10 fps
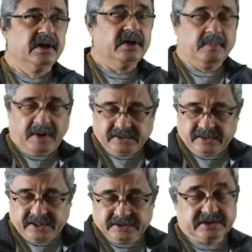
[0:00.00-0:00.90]
Now, mitral
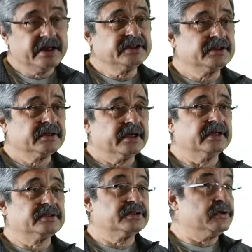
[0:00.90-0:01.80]
regurgitation
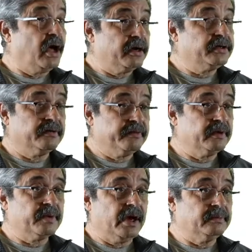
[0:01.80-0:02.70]
is not a trivial
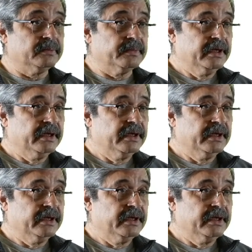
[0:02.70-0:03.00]
problem.